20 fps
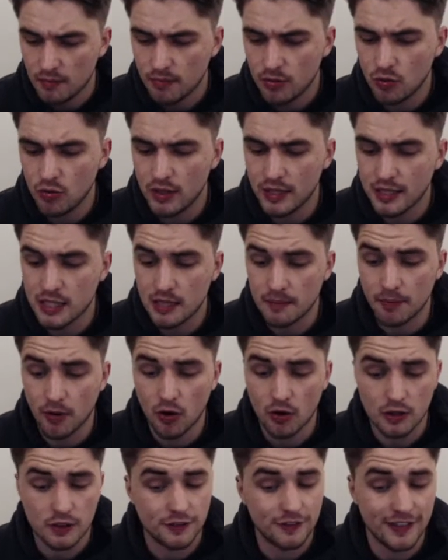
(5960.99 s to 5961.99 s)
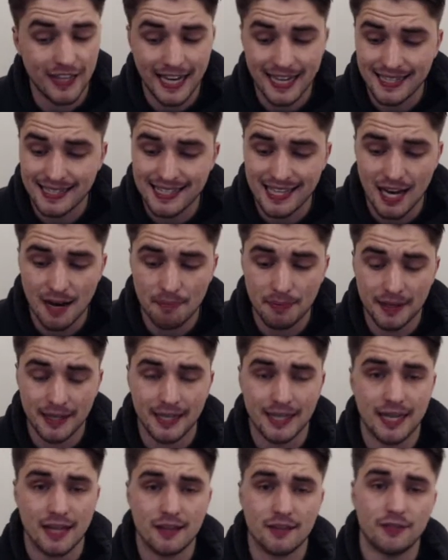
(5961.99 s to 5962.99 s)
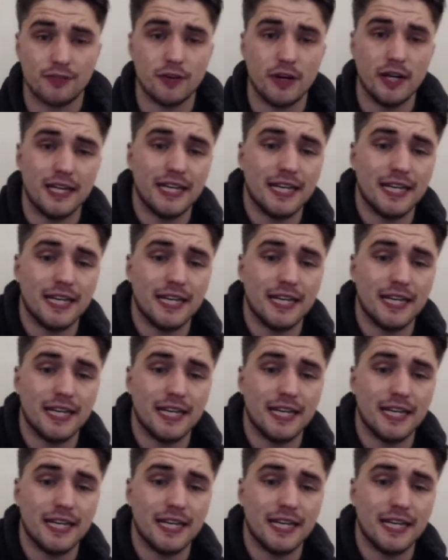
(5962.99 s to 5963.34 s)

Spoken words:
Ball into the box, flags up, and another free